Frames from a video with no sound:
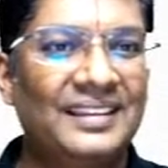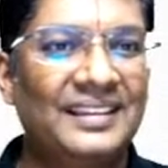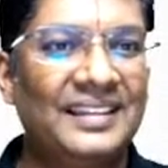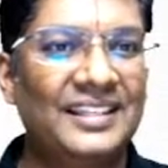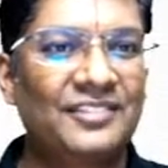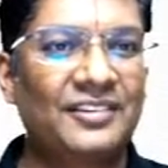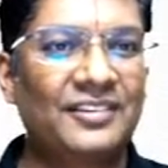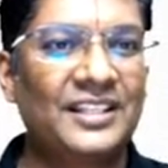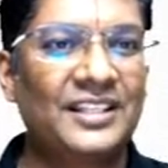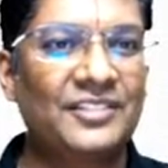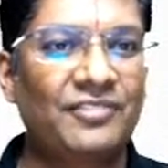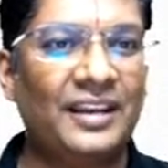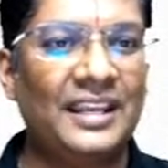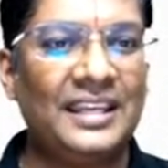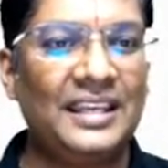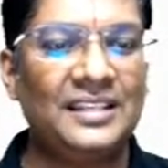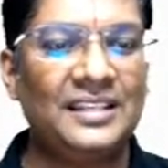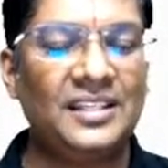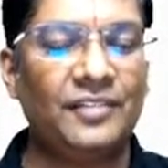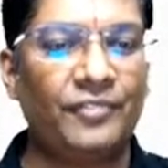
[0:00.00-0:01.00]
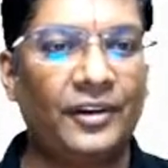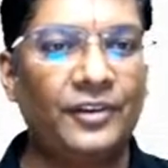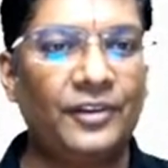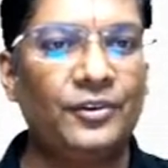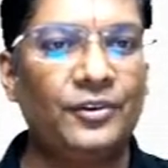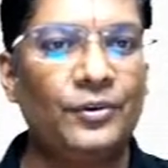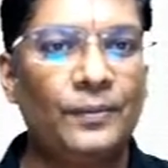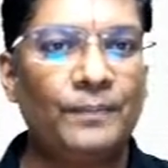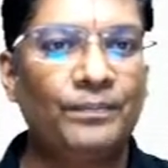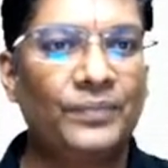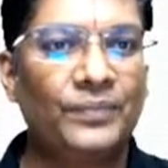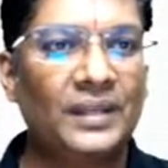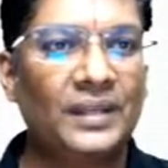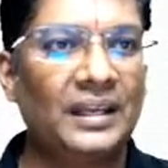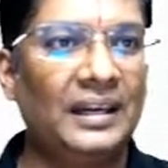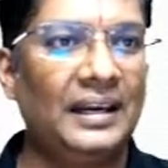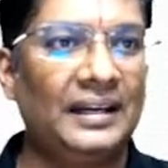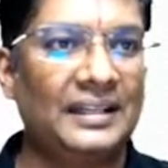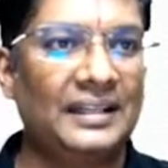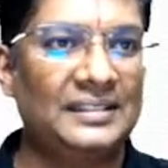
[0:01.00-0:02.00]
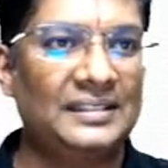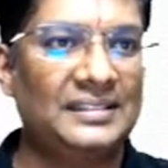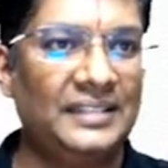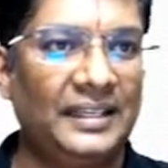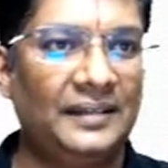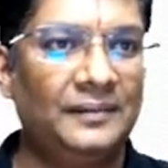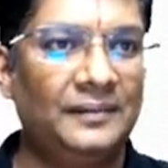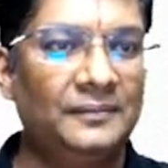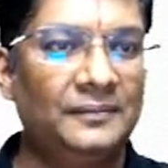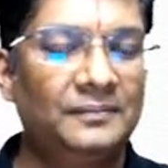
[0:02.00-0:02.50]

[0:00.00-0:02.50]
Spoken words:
This one is very easy for you. Let us see.